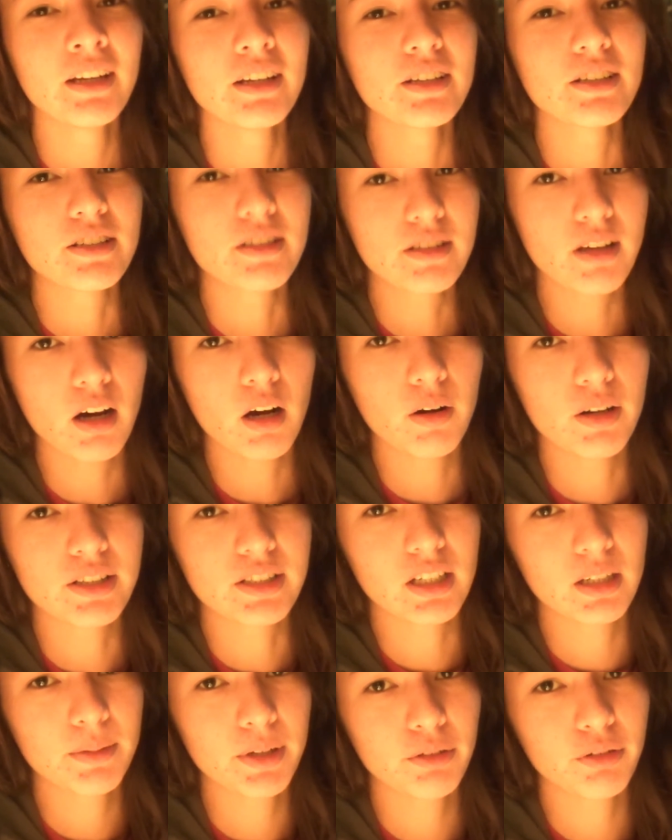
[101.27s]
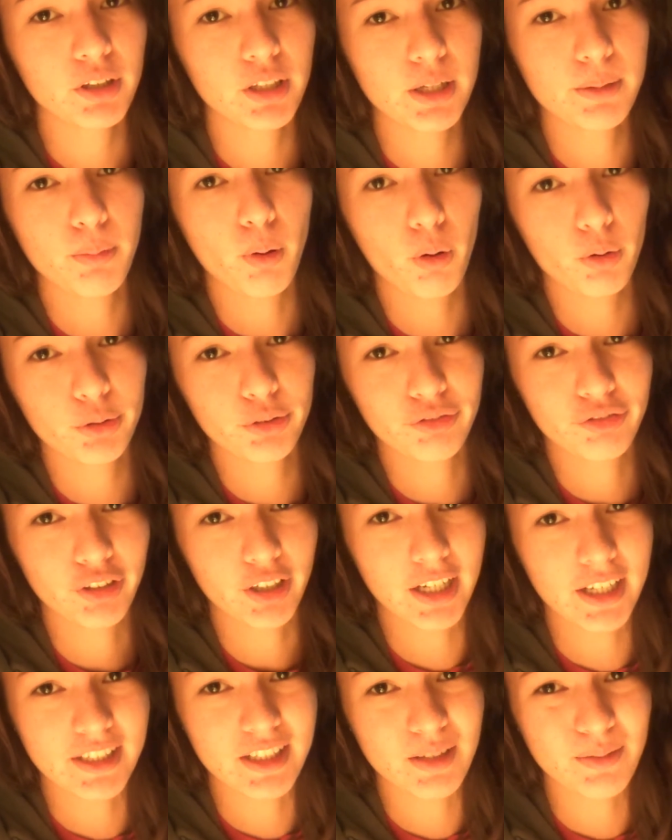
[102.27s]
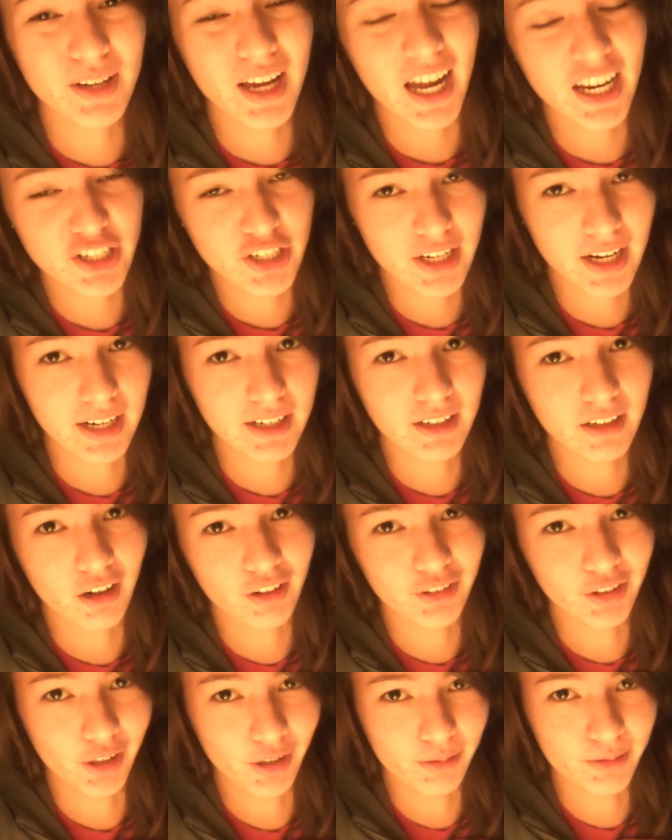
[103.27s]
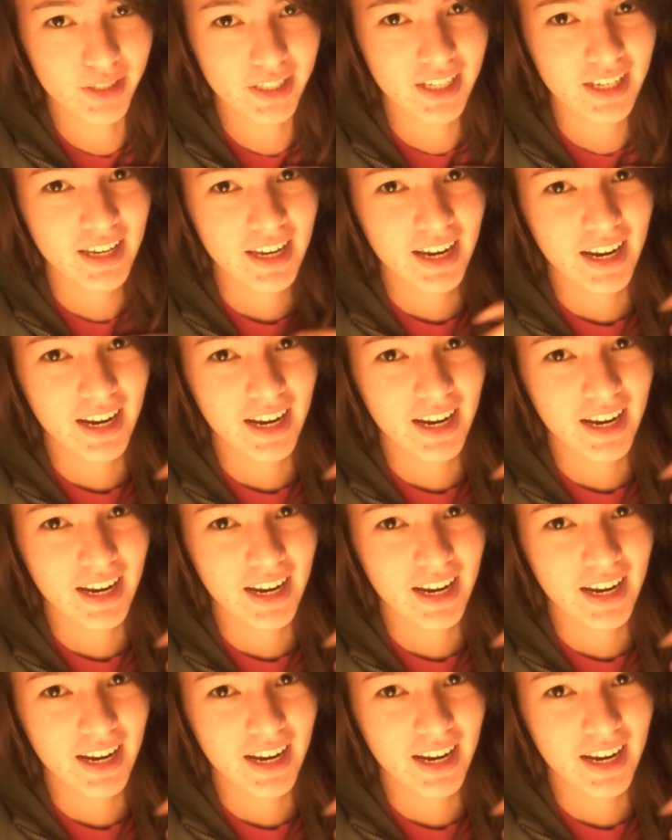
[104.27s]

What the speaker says: So it's going to be really important for kids to be educated on loans,